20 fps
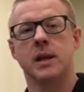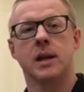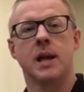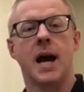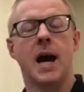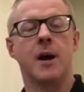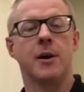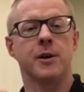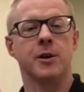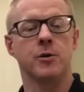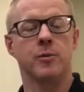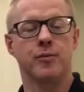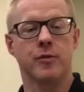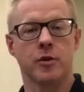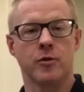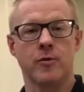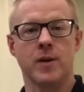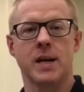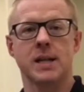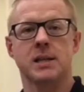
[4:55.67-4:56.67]
how do you
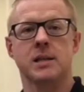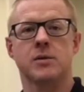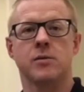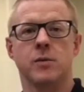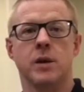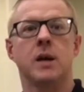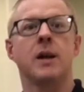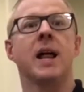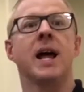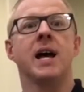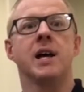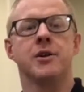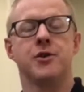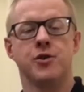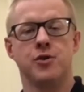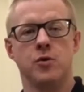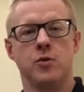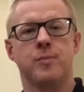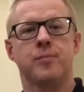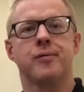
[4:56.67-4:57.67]
progress? Well,
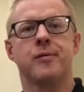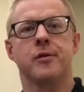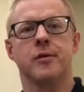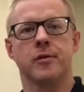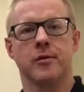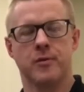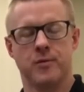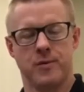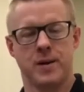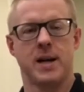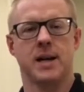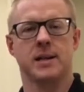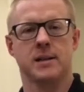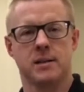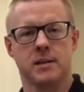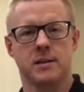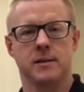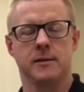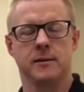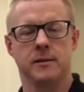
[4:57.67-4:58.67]
as you
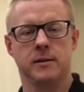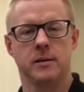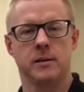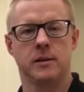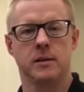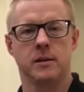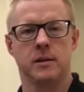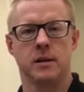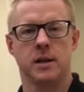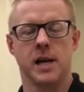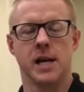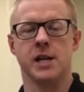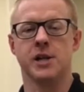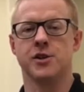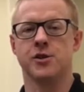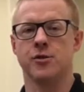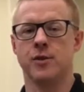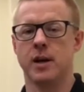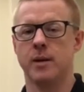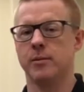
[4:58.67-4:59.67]
progress,
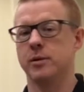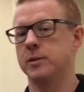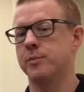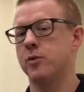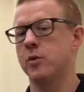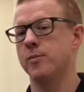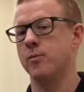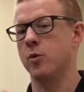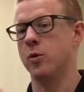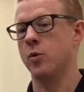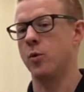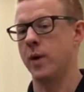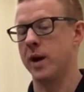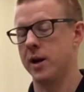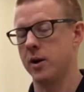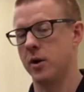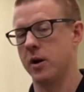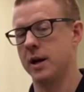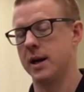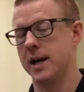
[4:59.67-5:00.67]
as you're able to put more
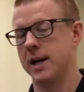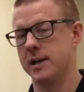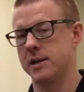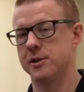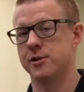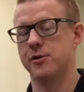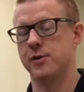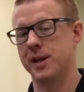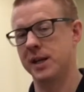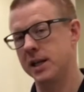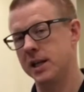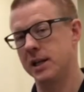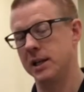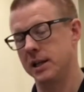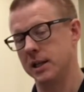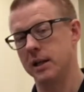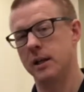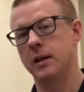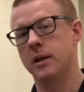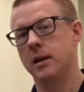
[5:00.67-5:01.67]
weight on, as you're
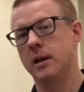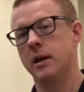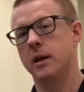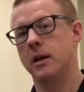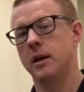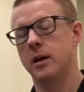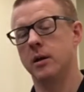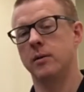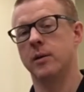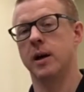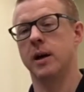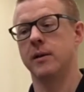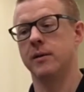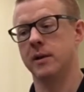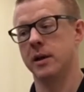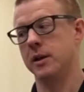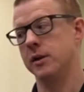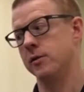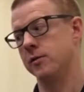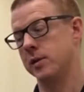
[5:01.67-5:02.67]
healing, Okay,
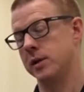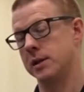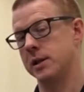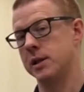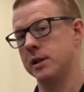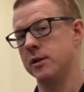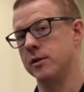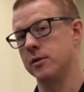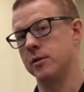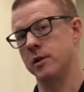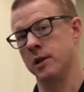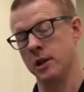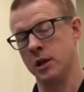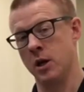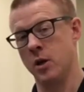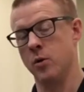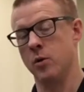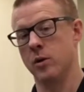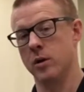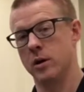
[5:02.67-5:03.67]
then you just either
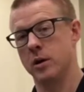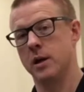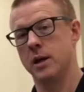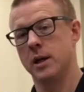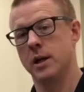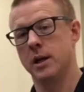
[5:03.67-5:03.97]
lower